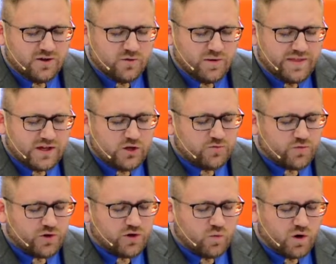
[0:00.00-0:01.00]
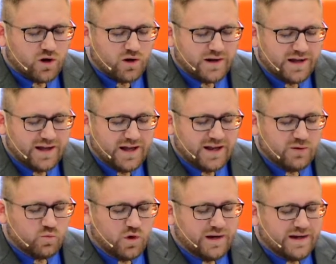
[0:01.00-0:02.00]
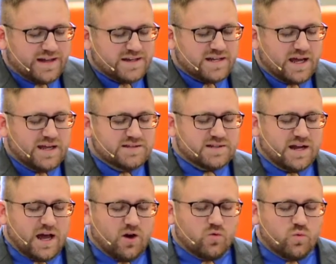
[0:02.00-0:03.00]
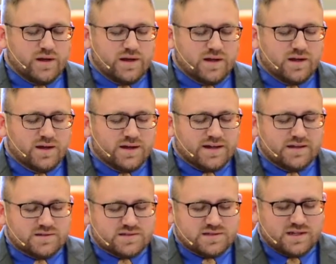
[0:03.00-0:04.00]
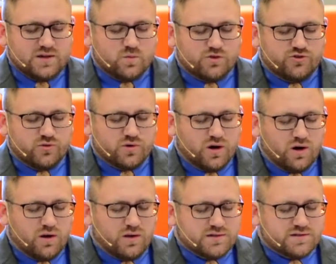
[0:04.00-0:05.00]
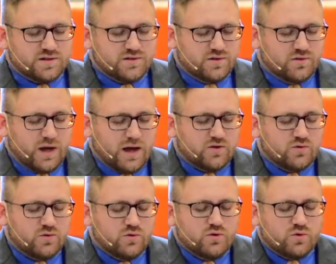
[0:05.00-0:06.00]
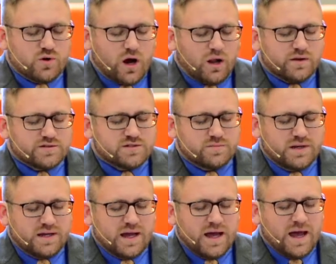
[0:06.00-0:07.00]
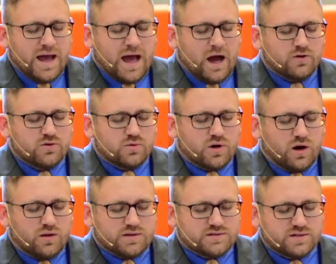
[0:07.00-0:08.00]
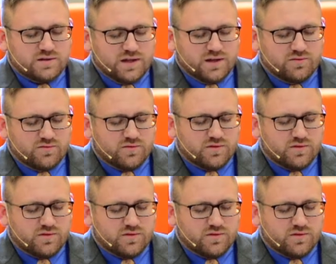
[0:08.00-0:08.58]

We thank you for your word and what it contains and how we can see what you call us to do, how you, who you call us to be, how you call us to live,